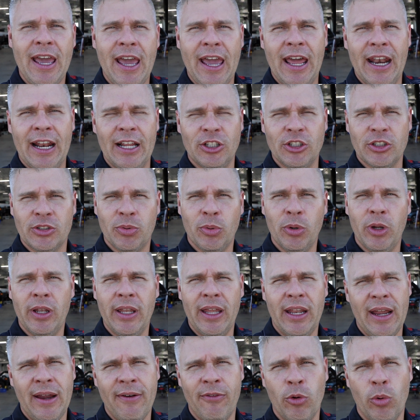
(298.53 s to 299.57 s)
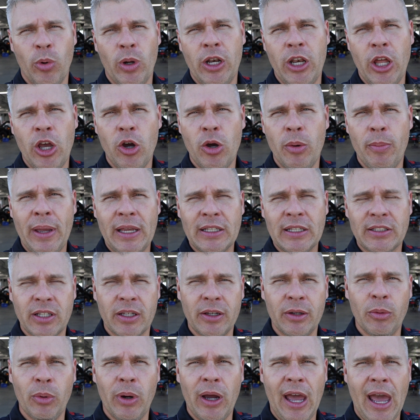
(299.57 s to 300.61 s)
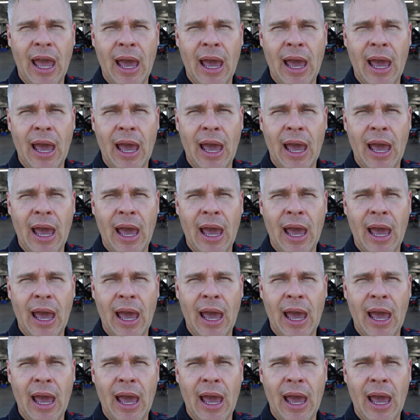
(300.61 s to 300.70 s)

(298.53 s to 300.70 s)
and I just want to let everyone know basically what